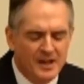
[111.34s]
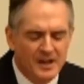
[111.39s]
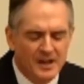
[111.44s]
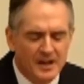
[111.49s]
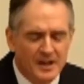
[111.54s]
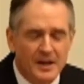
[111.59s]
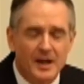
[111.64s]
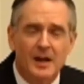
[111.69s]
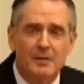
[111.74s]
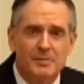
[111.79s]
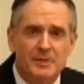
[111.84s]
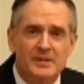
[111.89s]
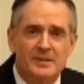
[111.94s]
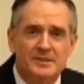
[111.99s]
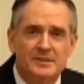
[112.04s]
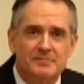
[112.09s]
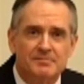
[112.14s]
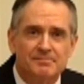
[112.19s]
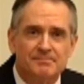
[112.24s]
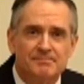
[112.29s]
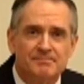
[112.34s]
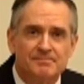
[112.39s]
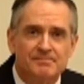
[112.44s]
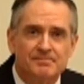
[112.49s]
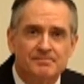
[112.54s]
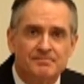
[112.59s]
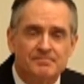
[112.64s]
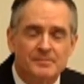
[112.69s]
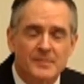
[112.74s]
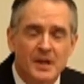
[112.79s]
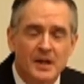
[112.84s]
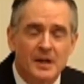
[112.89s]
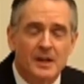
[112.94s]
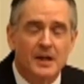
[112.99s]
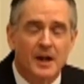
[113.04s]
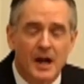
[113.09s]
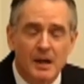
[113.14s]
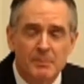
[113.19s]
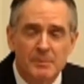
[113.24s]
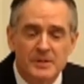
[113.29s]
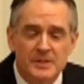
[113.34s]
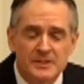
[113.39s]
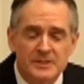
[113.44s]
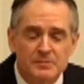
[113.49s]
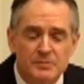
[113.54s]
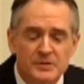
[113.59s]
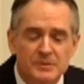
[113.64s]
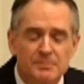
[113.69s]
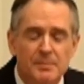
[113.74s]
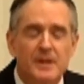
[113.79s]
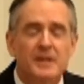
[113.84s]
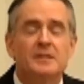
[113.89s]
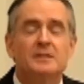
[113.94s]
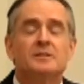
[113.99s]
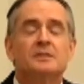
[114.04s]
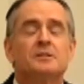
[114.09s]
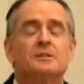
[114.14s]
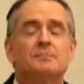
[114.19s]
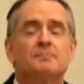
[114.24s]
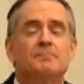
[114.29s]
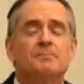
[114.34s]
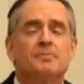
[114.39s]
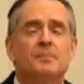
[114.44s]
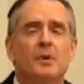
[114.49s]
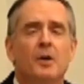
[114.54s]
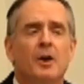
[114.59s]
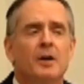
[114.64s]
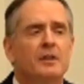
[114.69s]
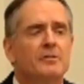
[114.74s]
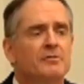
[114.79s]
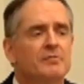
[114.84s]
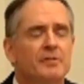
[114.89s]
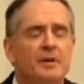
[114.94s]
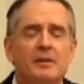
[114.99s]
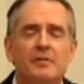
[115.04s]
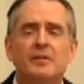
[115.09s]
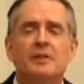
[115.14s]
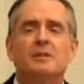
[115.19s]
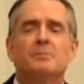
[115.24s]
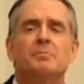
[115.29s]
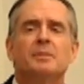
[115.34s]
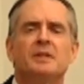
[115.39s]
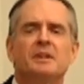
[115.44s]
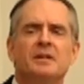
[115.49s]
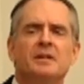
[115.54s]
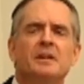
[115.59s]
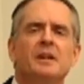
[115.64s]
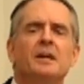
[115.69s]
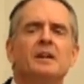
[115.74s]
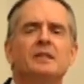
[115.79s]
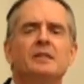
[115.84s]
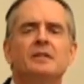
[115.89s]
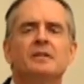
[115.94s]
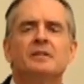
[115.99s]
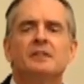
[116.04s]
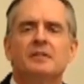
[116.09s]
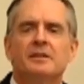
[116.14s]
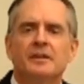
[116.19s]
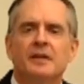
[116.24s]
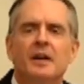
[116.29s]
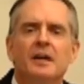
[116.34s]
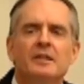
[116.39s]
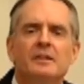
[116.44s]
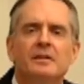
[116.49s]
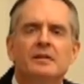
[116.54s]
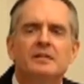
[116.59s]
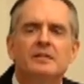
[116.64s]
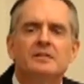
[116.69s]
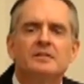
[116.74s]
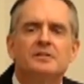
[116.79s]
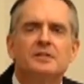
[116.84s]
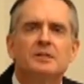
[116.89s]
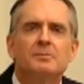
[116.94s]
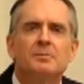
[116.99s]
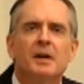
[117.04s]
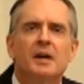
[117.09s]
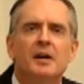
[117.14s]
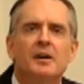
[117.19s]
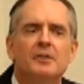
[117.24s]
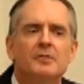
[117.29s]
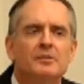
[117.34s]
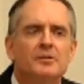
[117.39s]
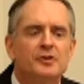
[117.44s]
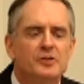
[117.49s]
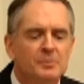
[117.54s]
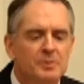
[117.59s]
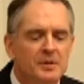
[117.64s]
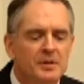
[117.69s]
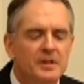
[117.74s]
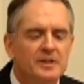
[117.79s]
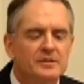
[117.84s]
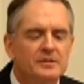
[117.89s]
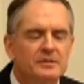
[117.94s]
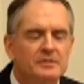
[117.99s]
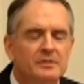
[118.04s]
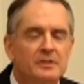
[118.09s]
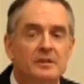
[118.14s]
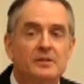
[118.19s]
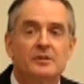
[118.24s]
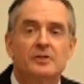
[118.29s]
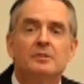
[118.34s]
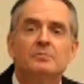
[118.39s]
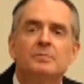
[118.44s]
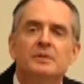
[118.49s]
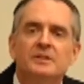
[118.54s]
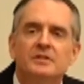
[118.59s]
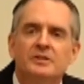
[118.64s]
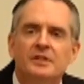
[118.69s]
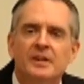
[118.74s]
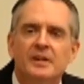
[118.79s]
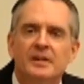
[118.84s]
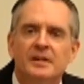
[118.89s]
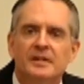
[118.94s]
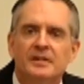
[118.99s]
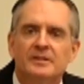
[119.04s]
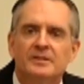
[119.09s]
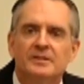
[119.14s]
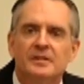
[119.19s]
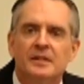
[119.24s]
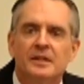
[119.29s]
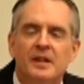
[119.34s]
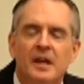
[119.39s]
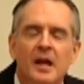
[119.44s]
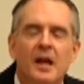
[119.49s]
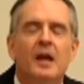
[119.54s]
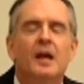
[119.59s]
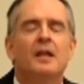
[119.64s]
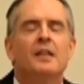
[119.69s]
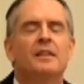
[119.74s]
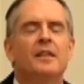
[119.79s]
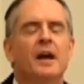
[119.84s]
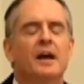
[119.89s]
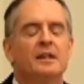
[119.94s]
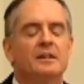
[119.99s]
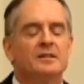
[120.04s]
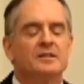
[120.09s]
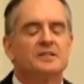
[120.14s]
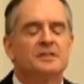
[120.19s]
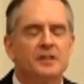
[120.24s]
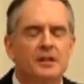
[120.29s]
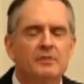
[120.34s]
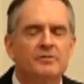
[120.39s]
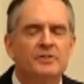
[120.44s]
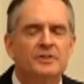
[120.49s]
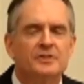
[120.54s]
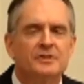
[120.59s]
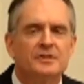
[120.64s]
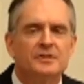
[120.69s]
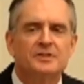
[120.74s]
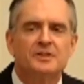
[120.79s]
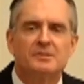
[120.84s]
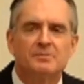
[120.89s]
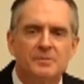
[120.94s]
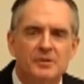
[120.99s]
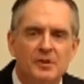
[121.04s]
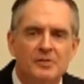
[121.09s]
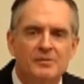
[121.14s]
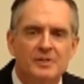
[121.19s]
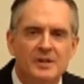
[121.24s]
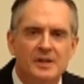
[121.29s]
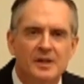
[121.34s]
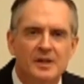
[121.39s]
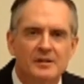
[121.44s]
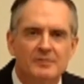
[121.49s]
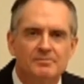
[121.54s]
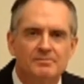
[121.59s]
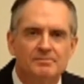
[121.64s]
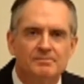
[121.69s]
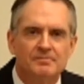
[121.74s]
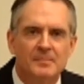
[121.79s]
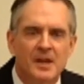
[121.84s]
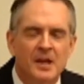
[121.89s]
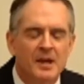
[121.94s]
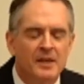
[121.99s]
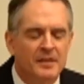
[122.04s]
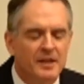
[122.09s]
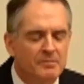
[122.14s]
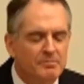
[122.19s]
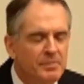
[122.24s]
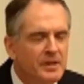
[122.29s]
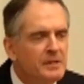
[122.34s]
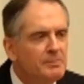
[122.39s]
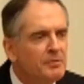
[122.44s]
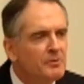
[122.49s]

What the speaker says: Communism. Communism was based on a very appealing idea, the idea that somehow human nature could be changed, that selfishness could be overcome, that people